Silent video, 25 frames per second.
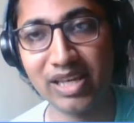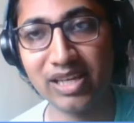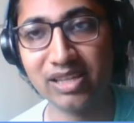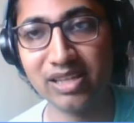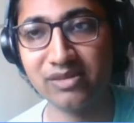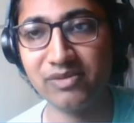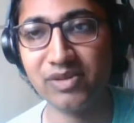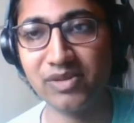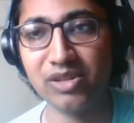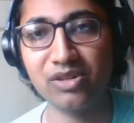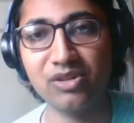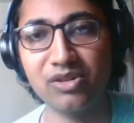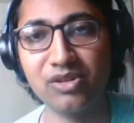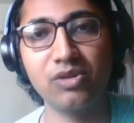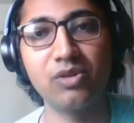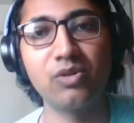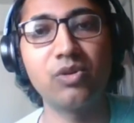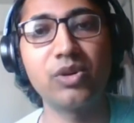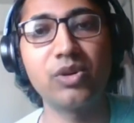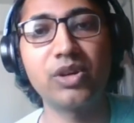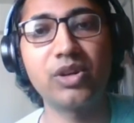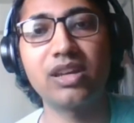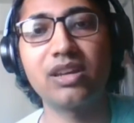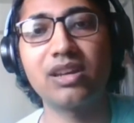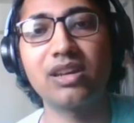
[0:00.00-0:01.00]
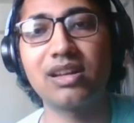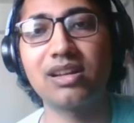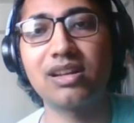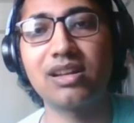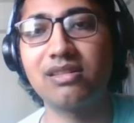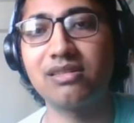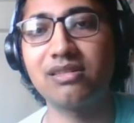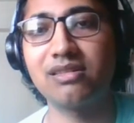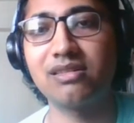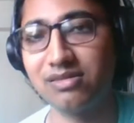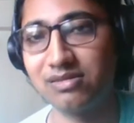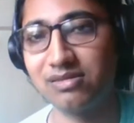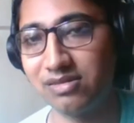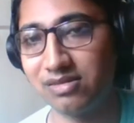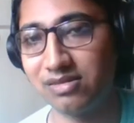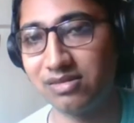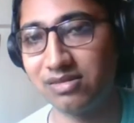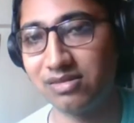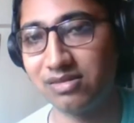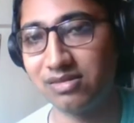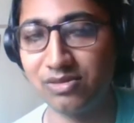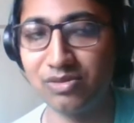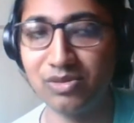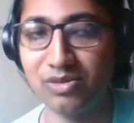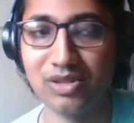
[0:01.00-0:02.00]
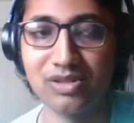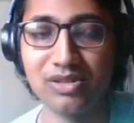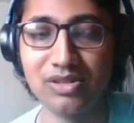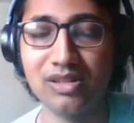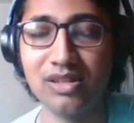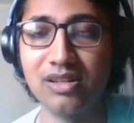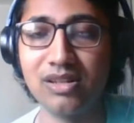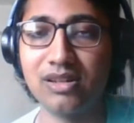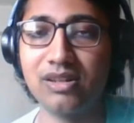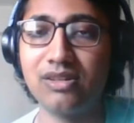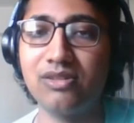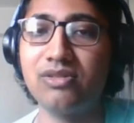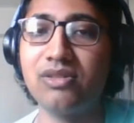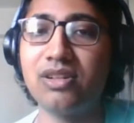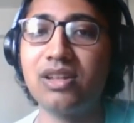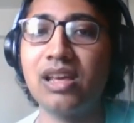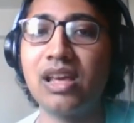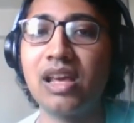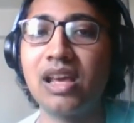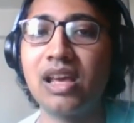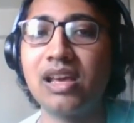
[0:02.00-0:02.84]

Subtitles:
place where you're going and the situation around.